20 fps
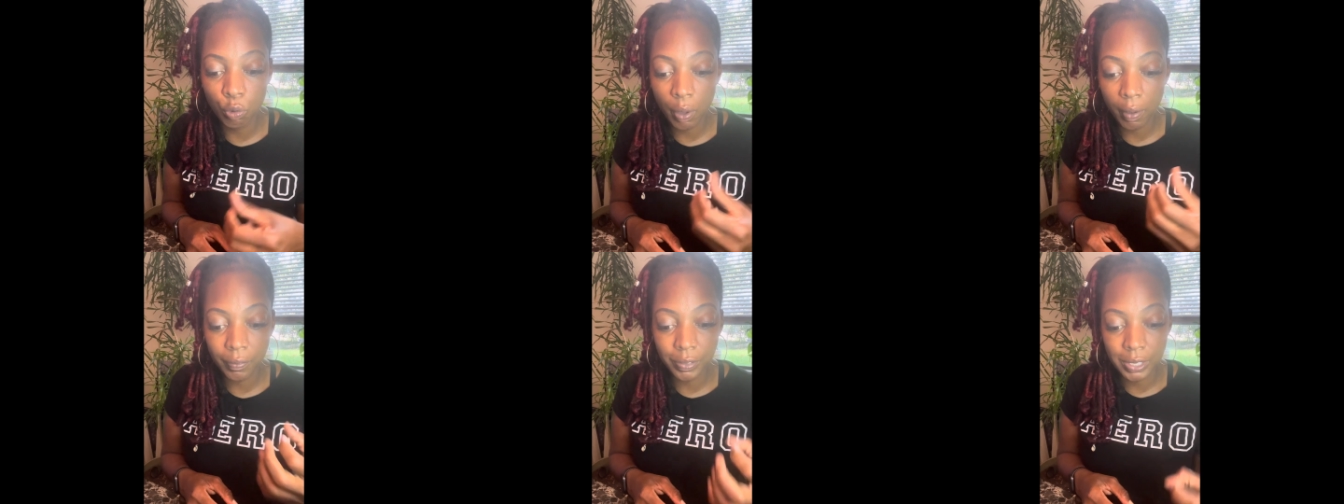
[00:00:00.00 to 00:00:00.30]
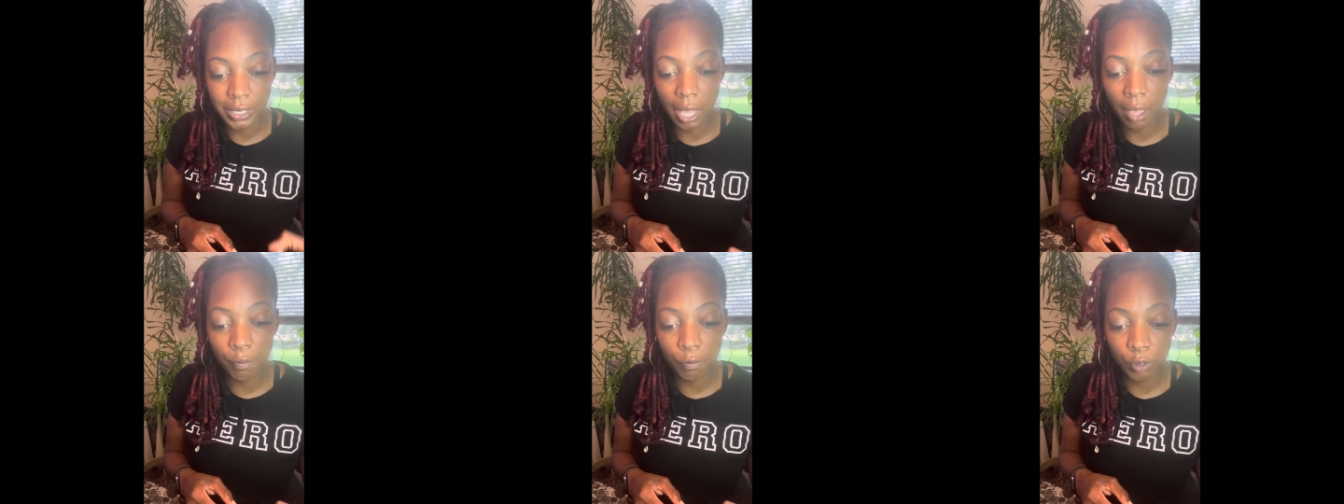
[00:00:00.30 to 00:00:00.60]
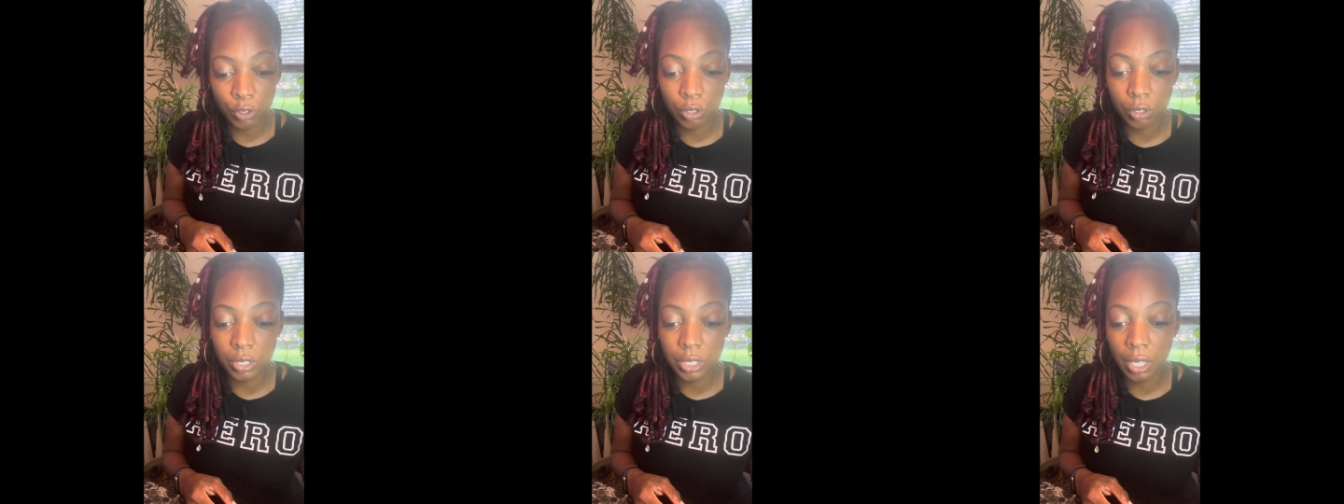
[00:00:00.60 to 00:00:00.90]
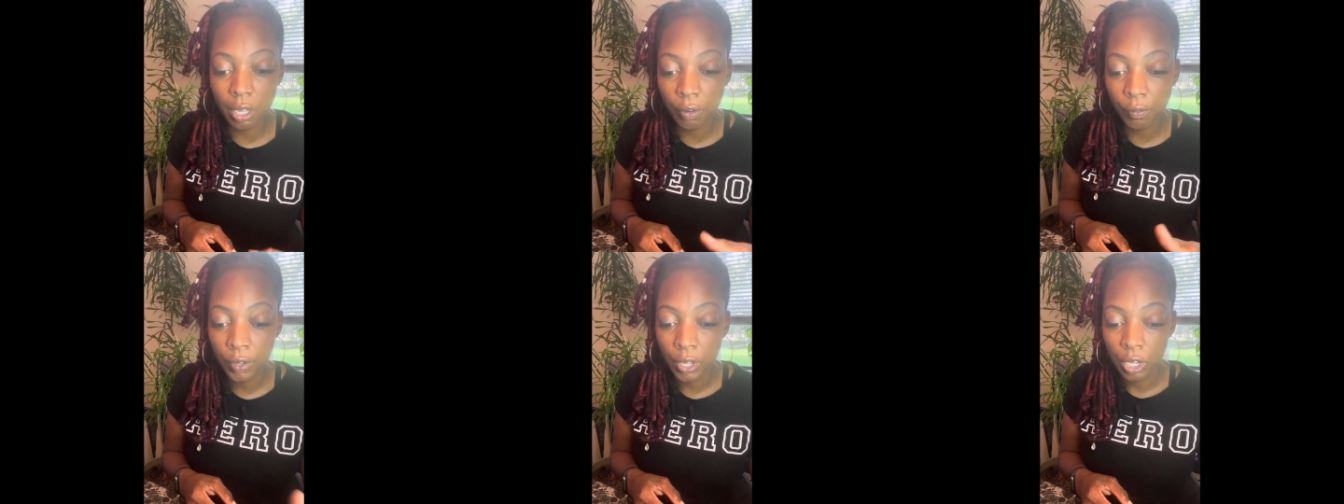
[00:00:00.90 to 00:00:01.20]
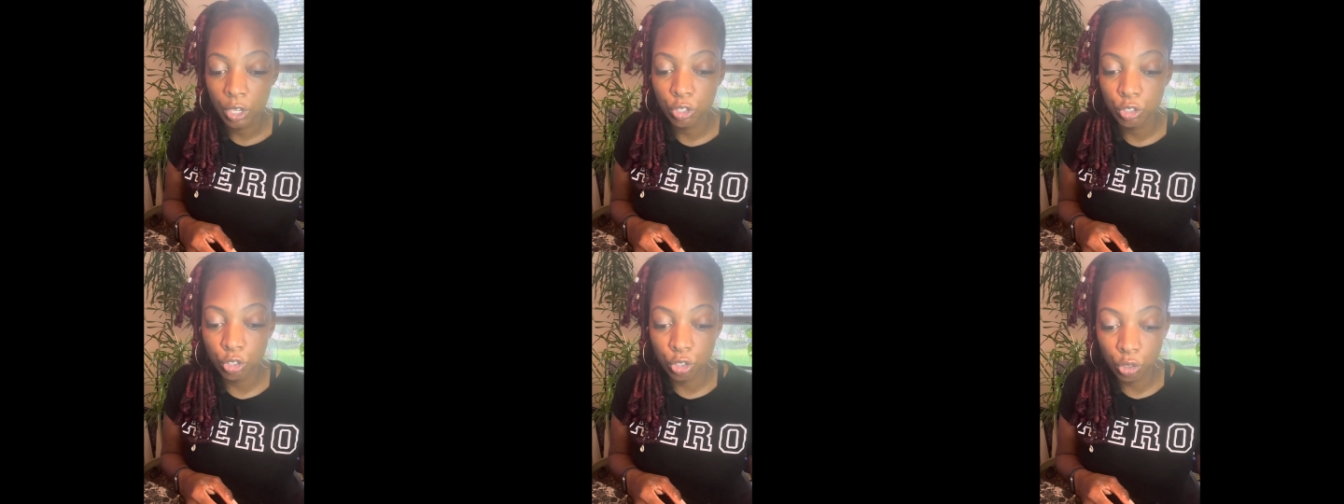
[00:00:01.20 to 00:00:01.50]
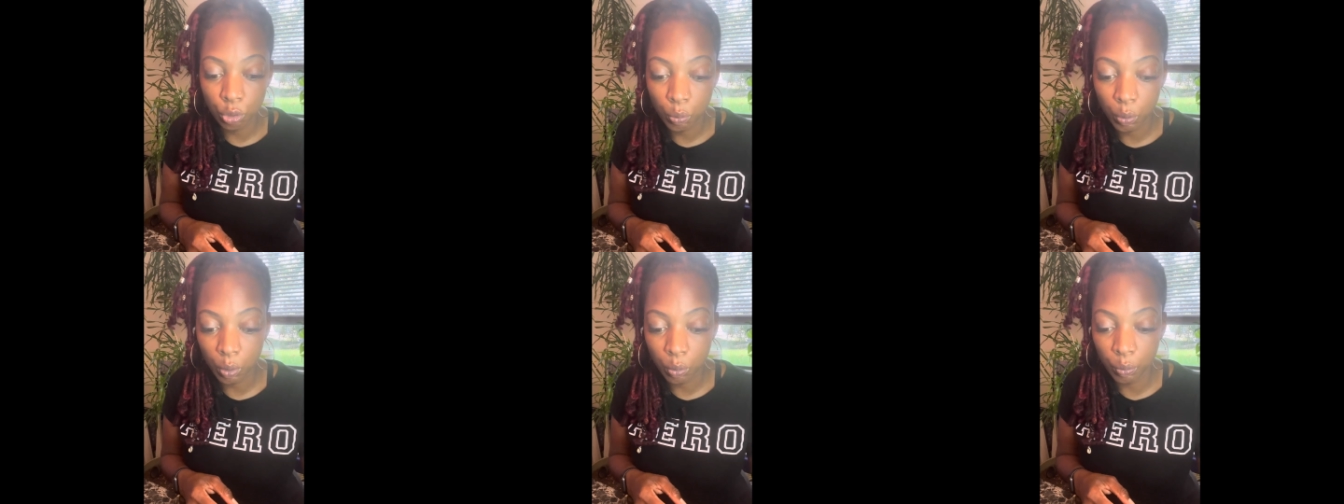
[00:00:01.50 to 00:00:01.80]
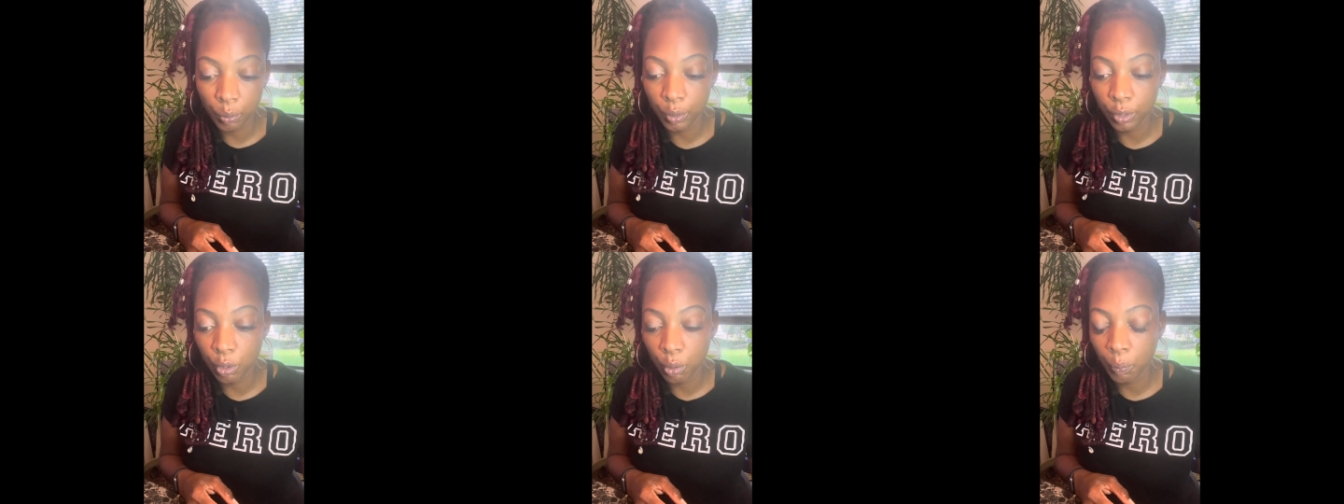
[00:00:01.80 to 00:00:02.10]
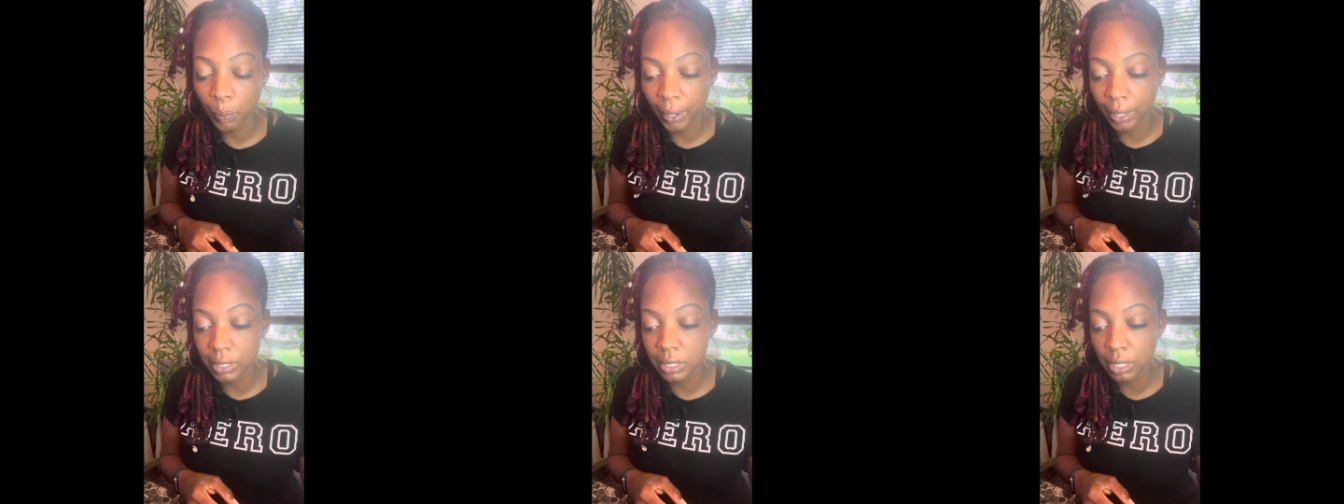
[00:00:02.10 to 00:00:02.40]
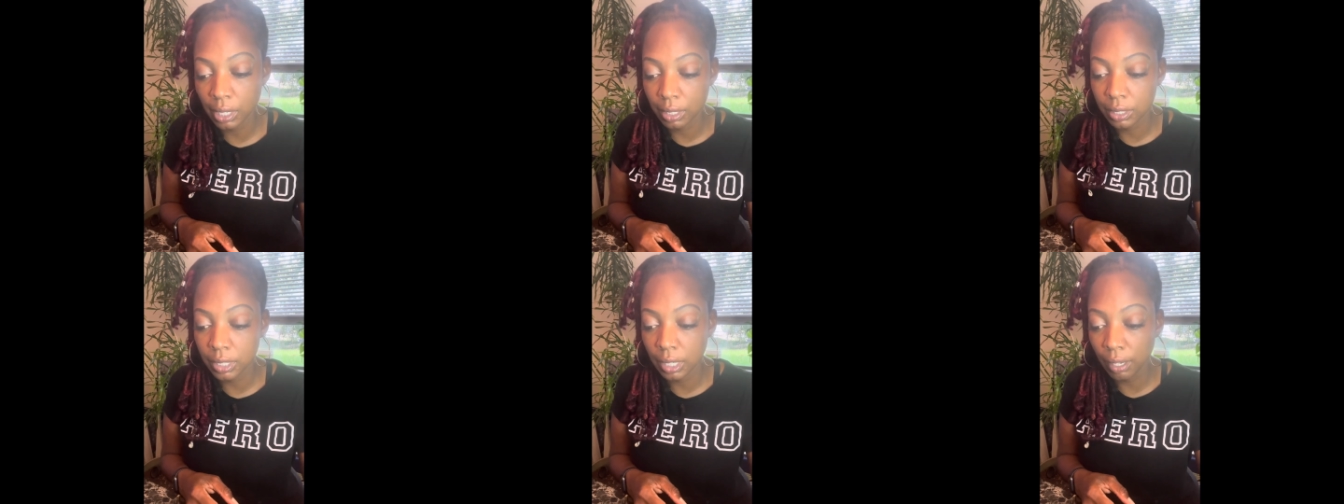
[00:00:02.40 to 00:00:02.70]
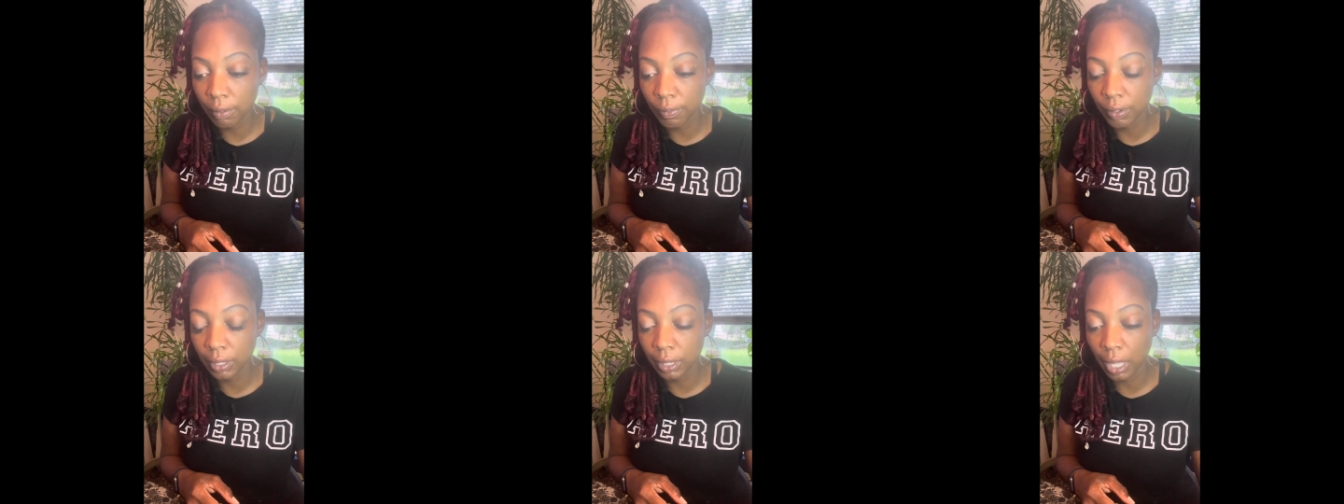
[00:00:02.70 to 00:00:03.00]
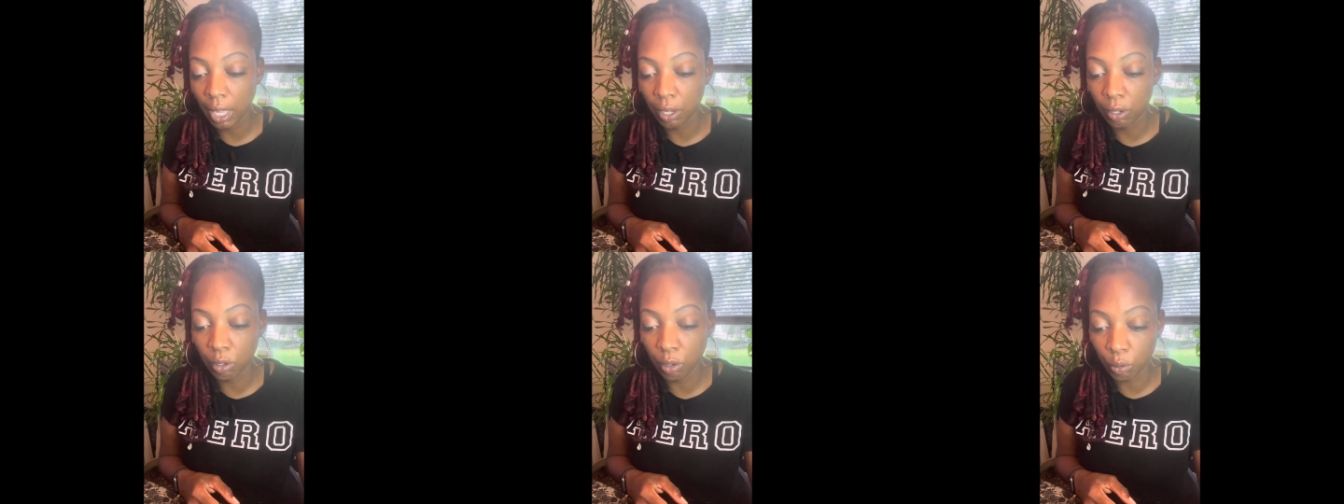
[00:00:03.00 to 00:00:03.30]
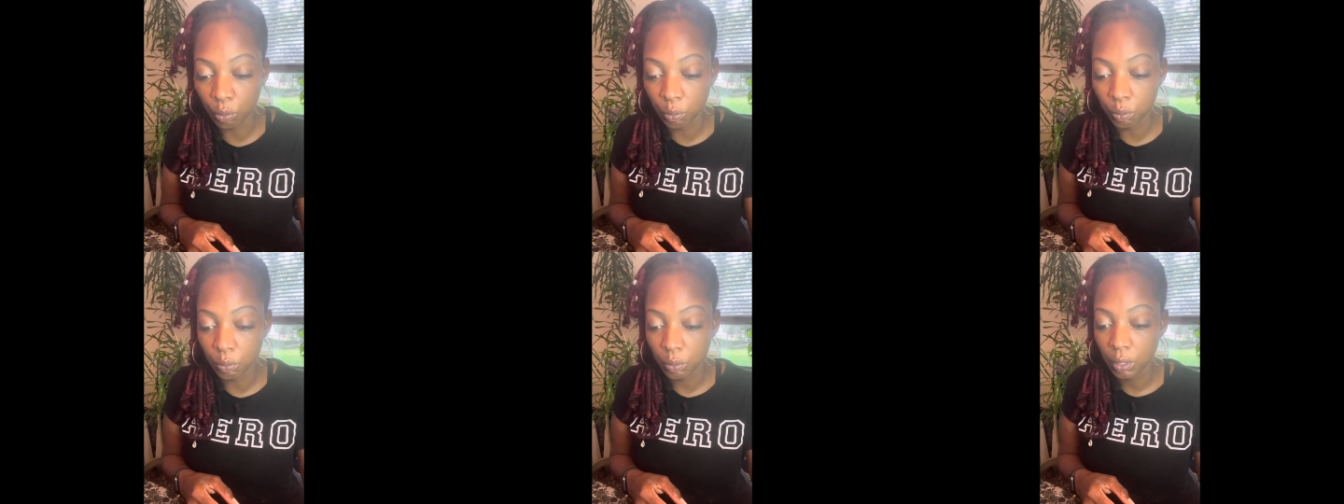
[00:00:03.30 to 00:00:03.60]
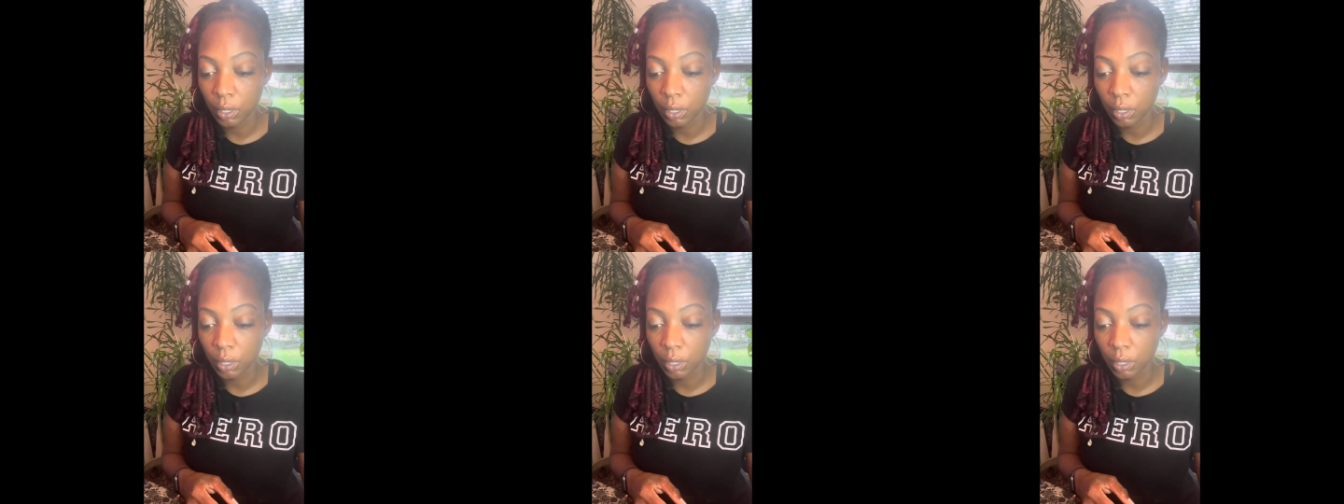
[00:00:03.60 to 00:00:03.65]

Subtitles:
have set for yourself, you are on your way to achieving that goal.